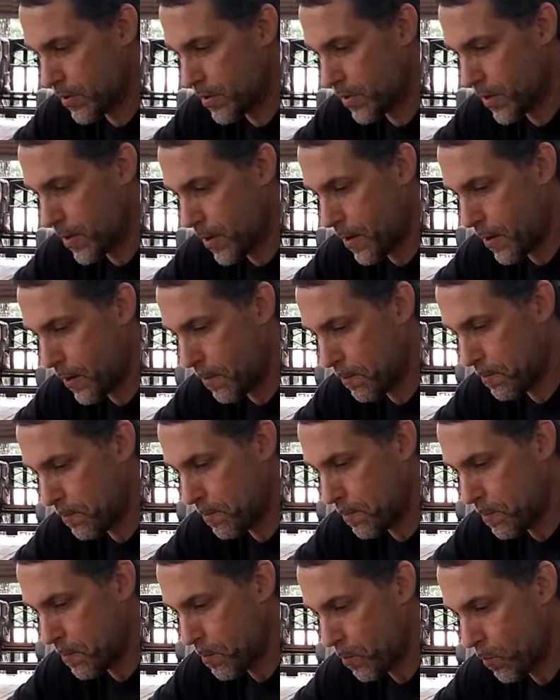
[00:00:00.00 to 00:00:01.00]
is um,
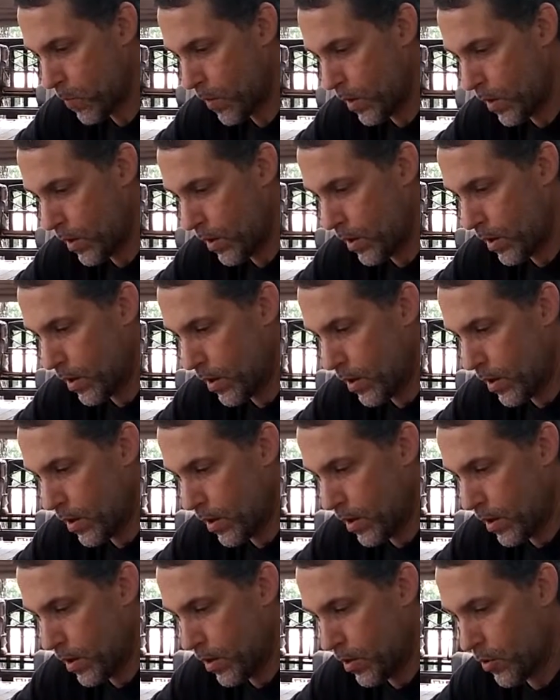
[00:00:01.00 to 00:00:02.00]

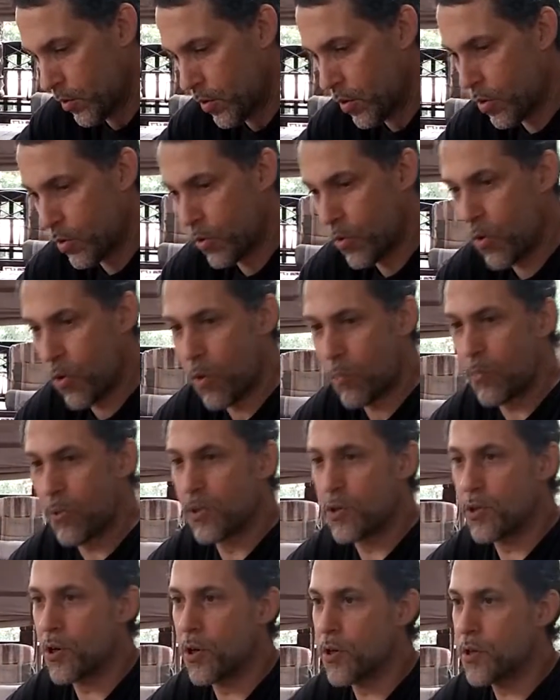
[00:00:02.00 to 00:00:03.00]
you know the whole
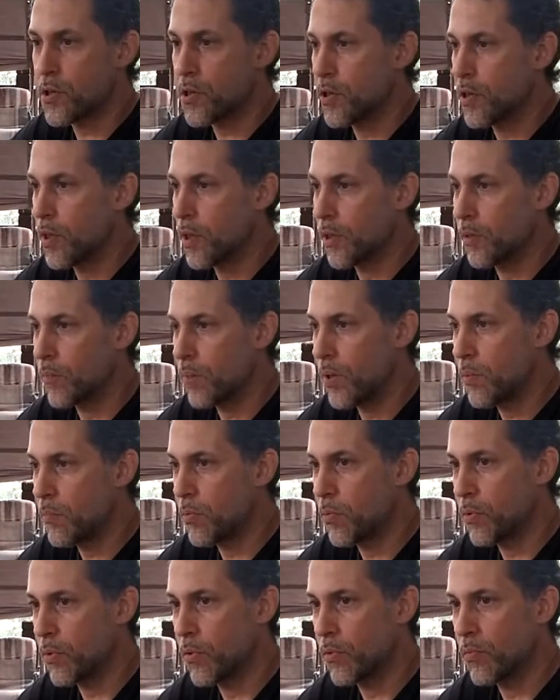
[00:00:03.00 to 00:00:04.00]
corporate church thing.
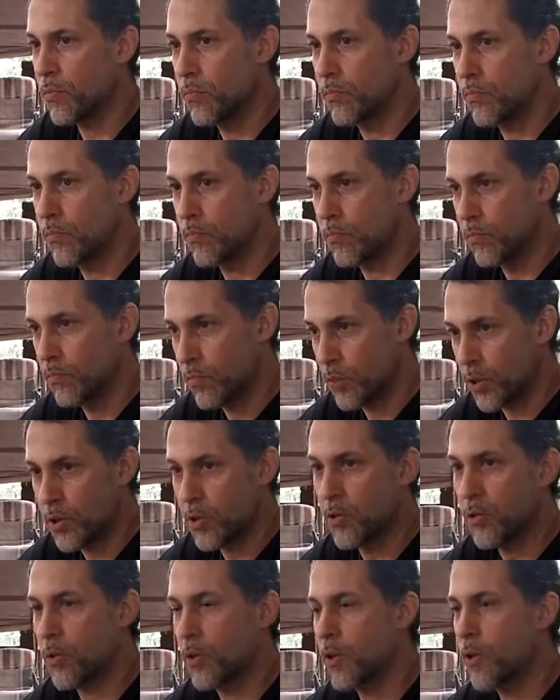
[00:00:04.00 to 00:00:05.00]
People are
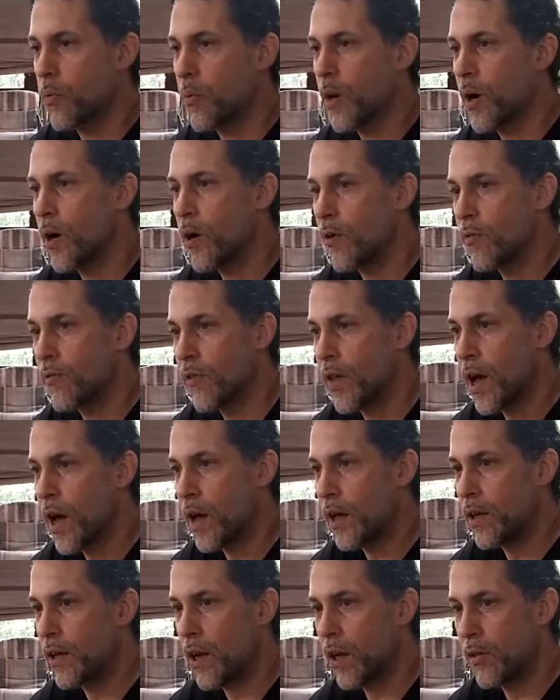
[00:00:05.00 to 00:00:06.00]
acutely aware of
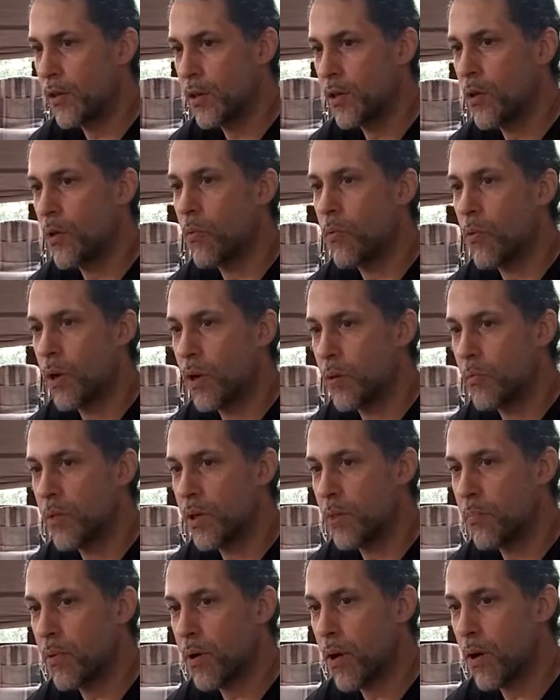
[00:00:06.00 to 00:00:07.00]
that and how they don't want
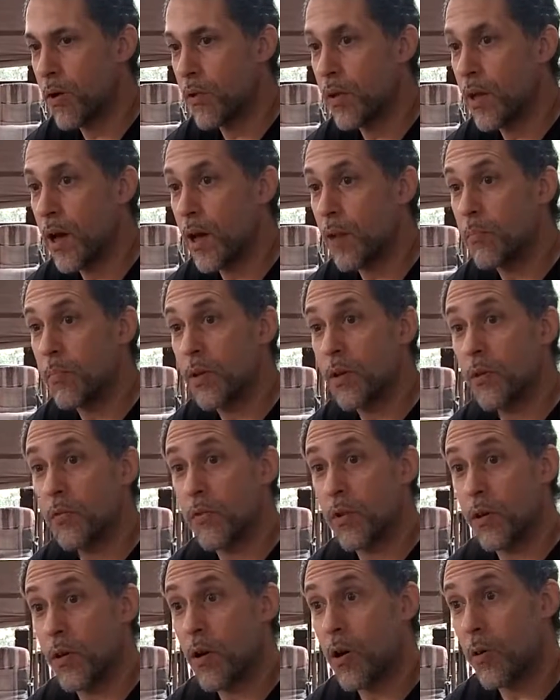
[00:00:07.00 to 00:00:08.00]
to be a part of that
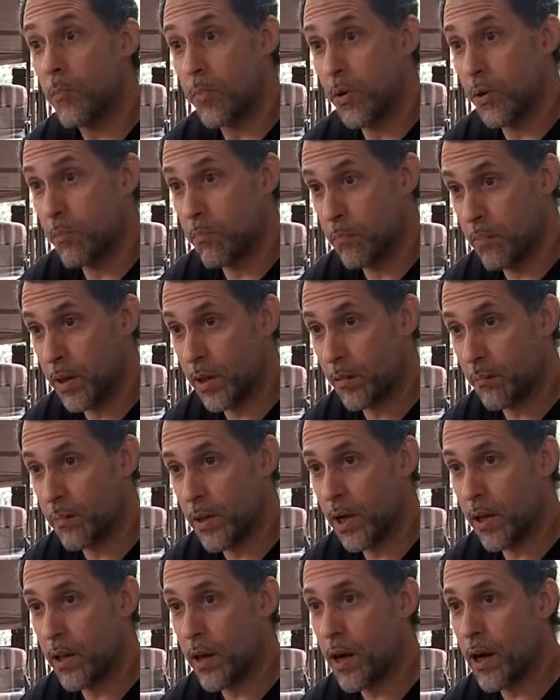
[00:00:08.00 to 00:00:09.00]
because they've all been bit
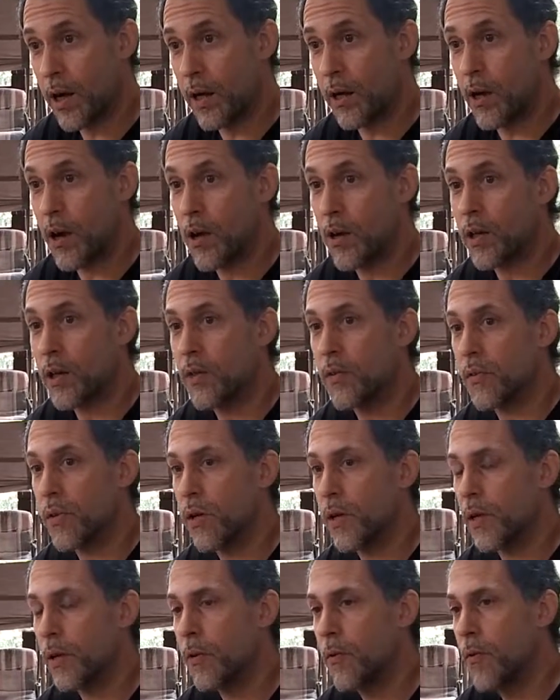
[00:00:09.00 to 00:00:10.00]
by the hierarchy
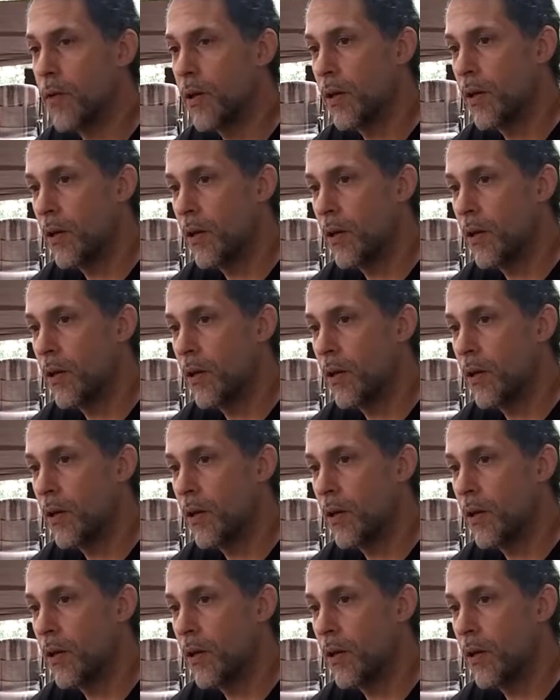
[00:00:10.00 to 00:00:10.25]
thing.